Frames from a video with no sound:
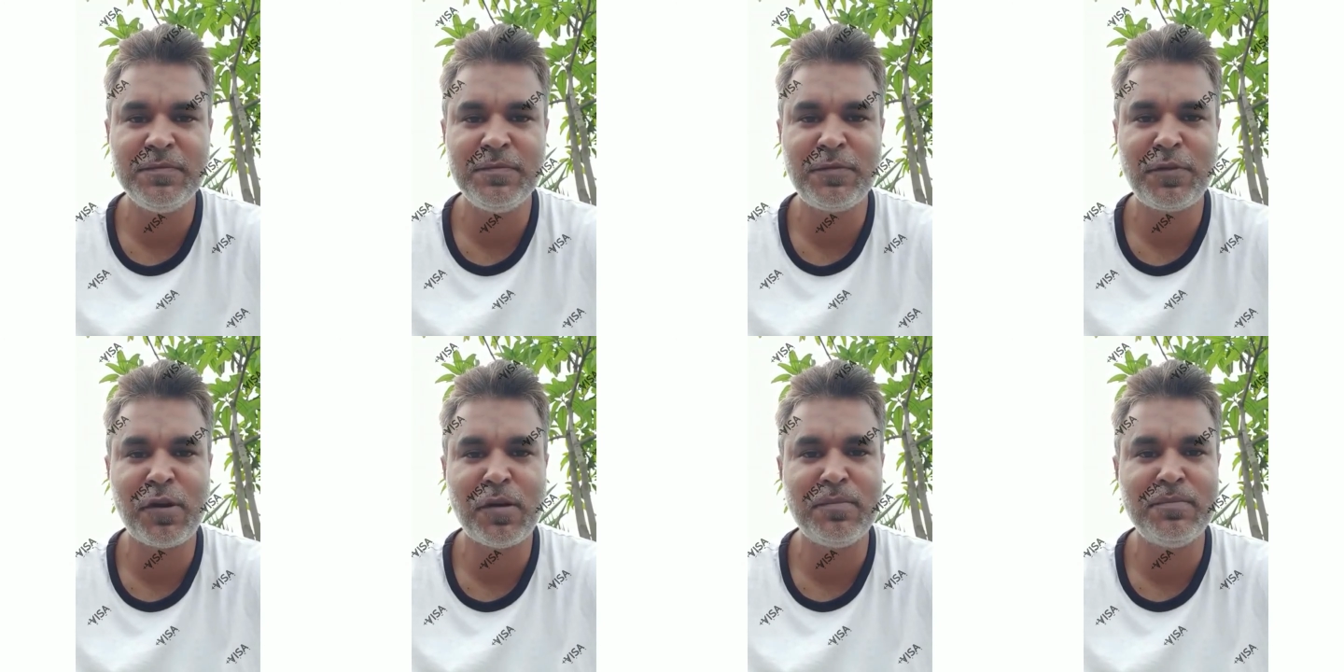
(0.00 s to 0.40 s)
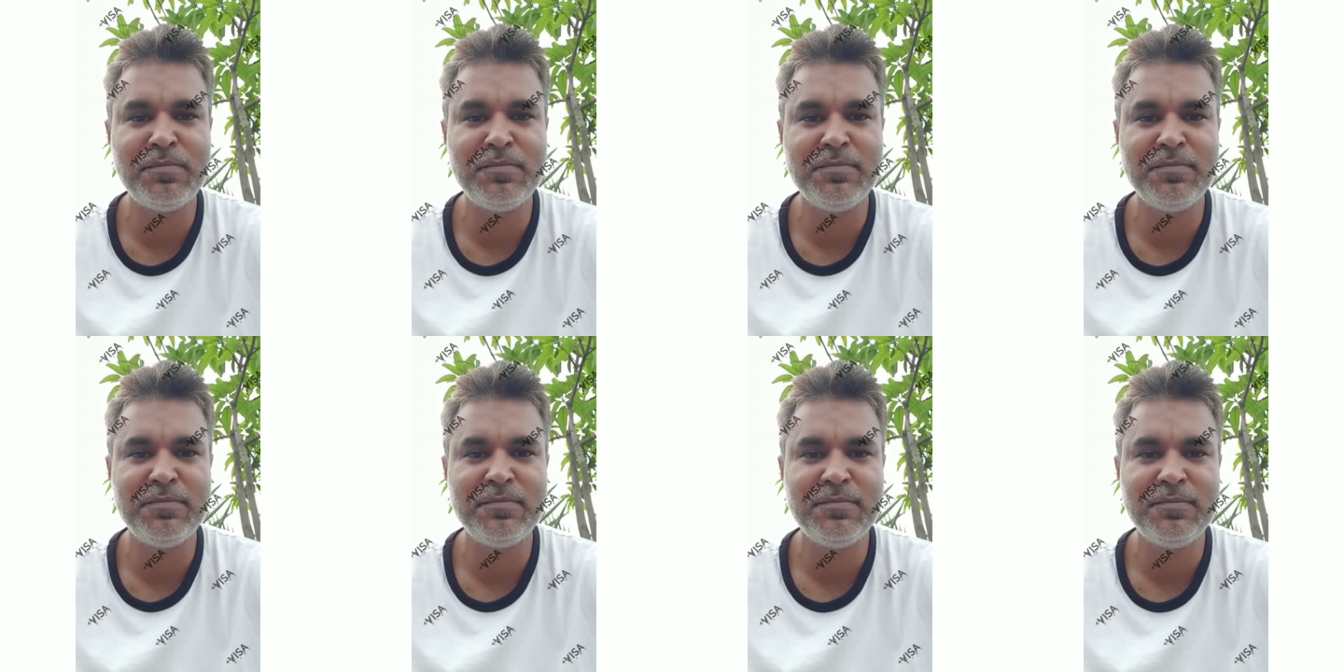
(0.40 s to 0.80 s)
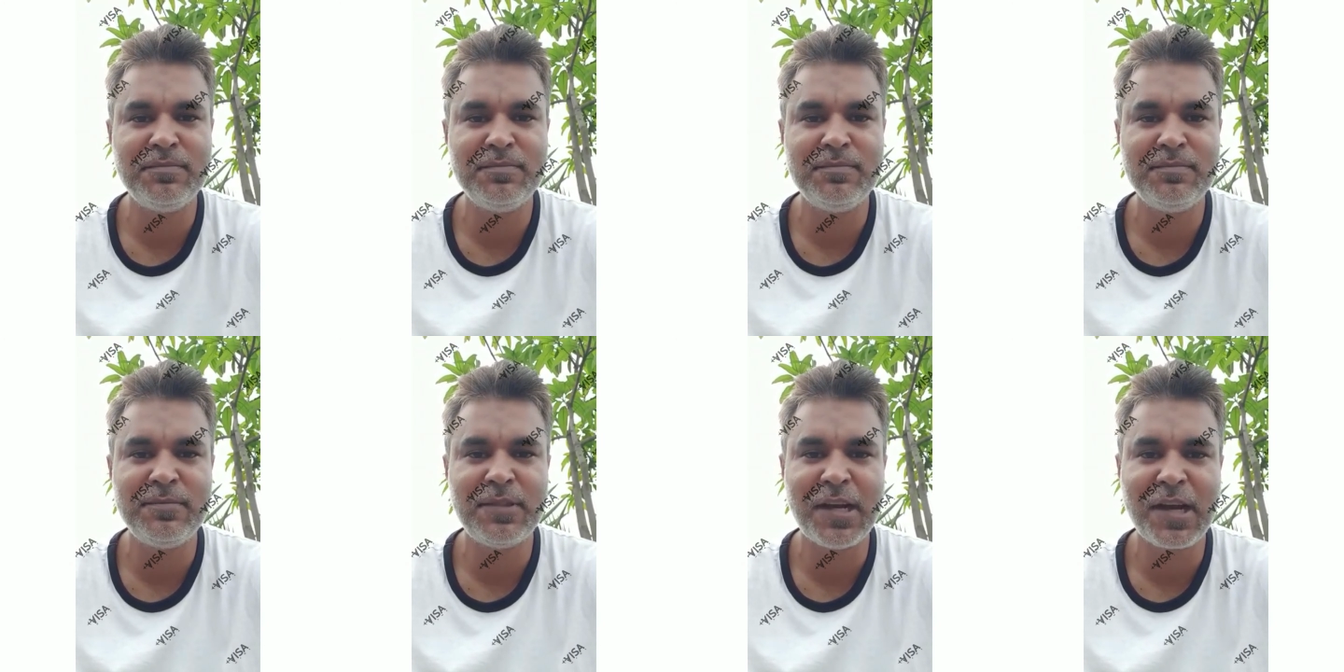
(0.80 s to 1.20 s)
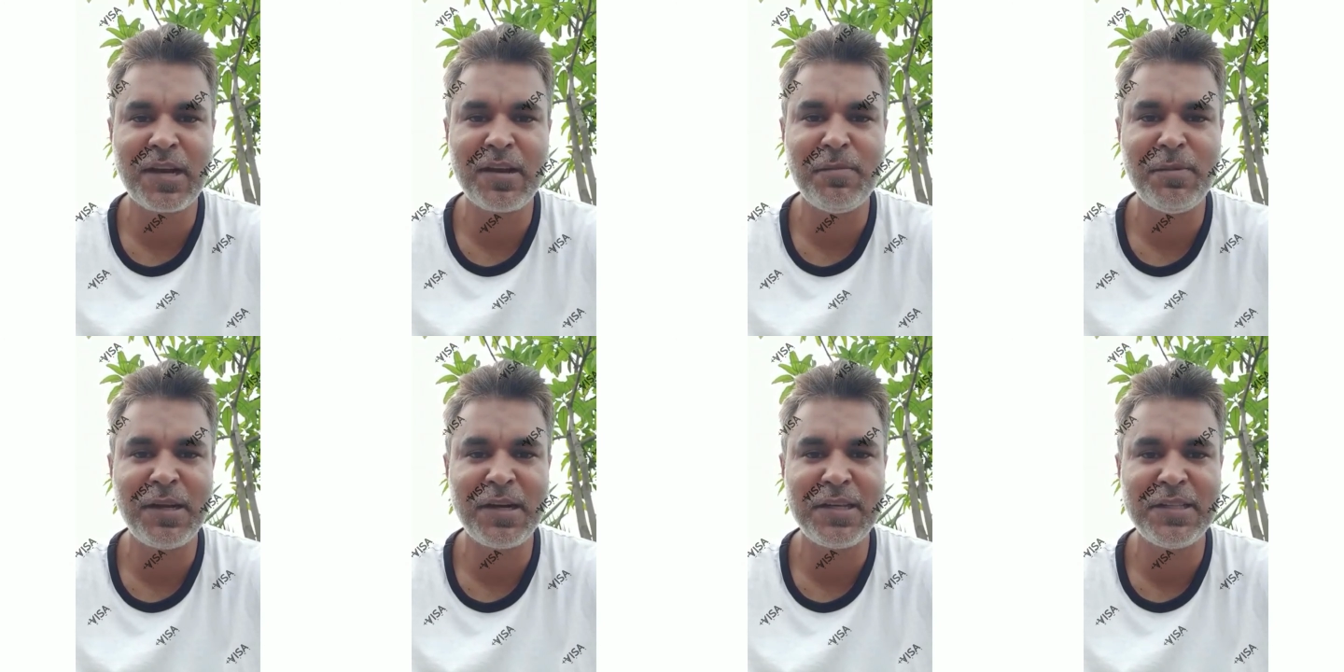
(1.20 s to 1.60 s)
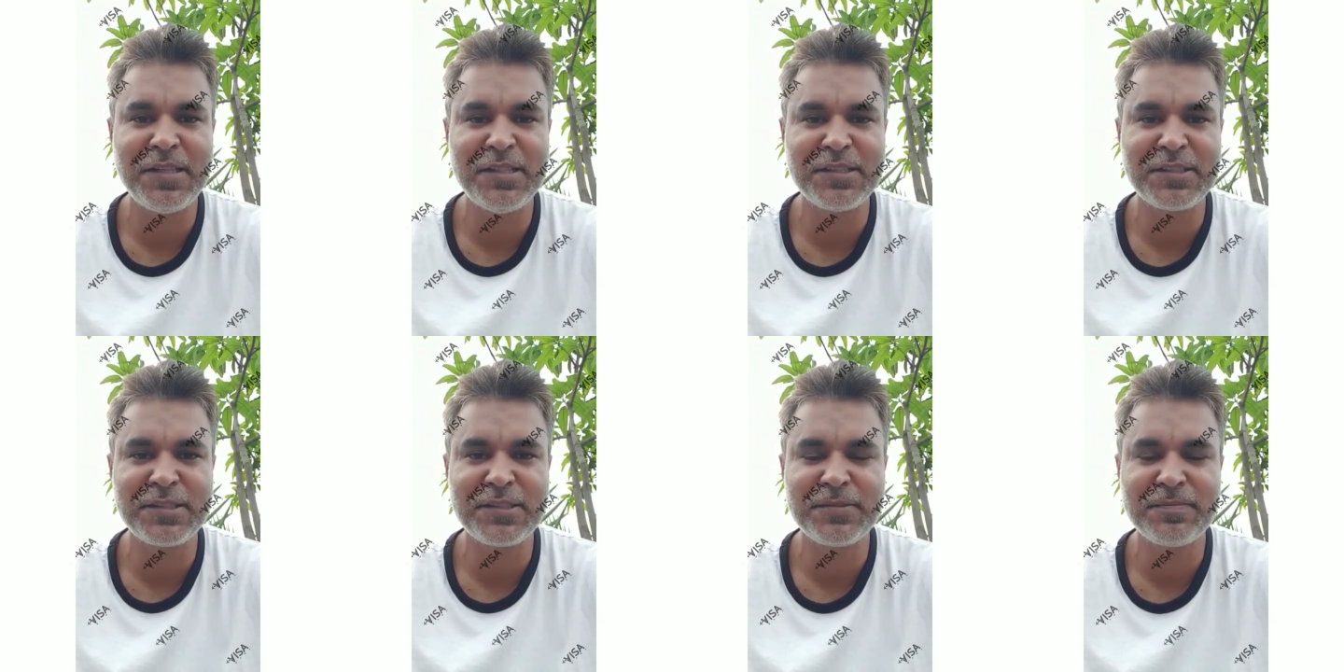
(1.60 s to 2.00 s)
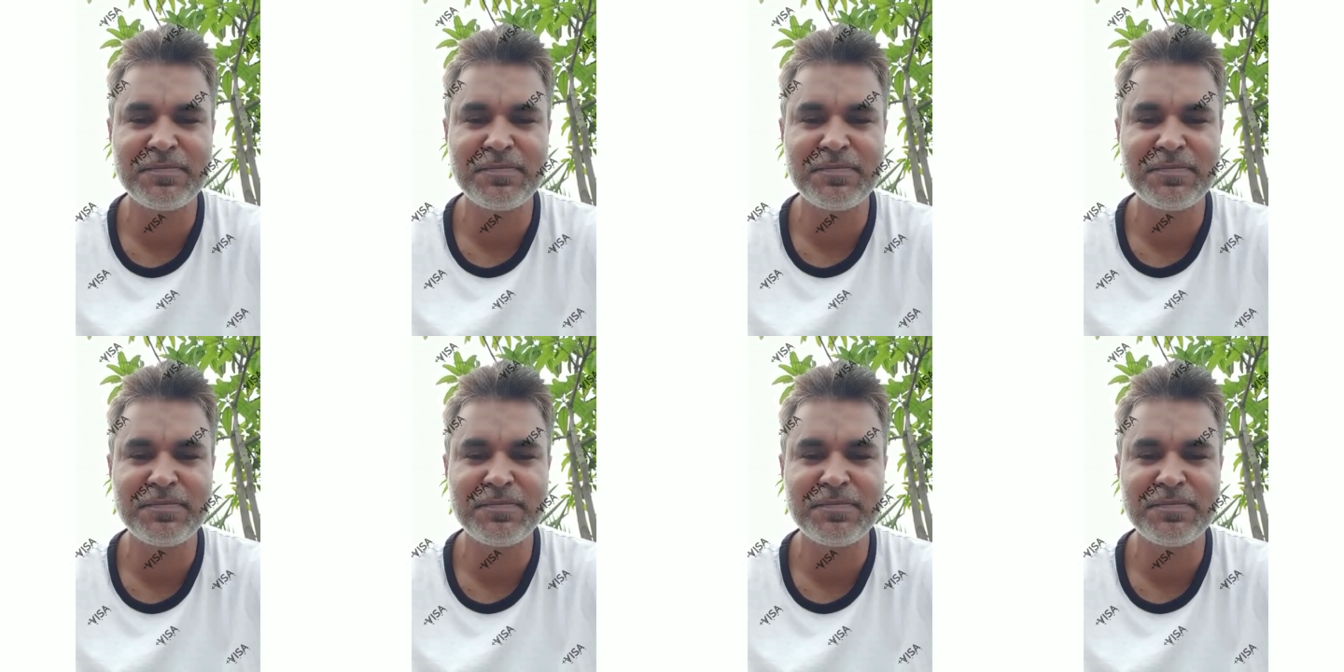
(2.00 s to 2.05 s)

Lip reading: from Dhaka, Bangladesh.